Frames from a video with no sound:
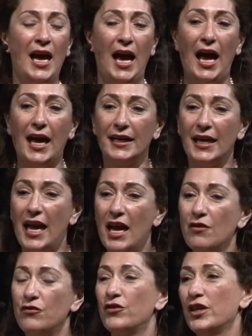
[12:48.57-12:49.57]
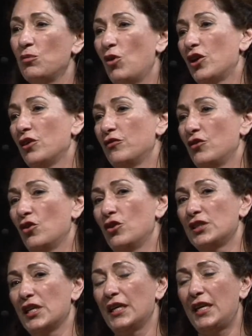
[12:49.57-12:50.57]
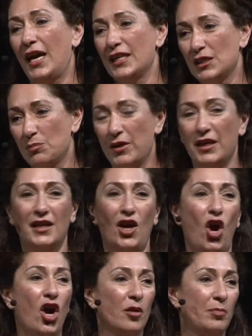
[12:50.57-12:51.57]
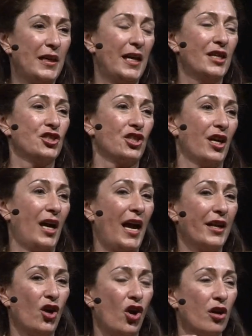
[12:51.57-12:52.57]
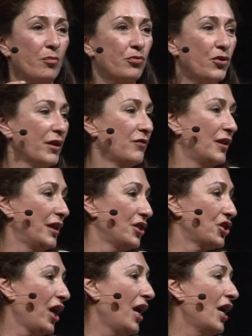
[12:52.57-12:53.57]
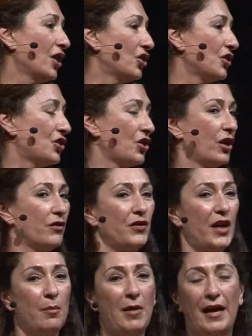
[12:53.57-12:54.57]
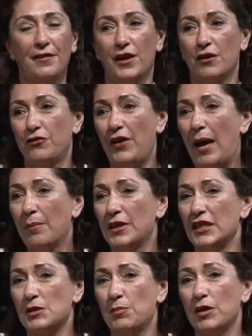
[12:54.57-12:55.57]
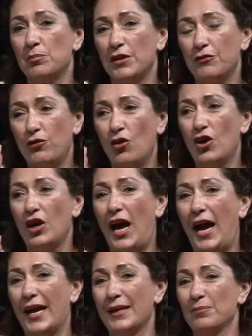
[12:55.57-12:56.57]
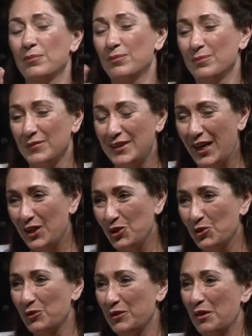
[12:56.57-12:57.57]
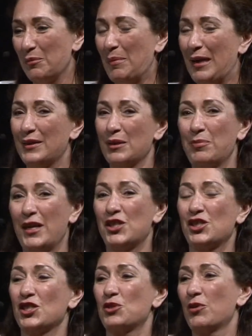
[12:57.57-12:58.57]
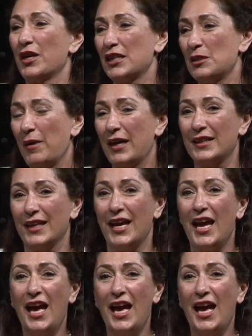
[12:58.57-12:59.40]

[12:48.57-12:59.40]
And every one of those, it has been our pleasure and our privilege to serve them and their families. But before I tell you about the patients we're expecting,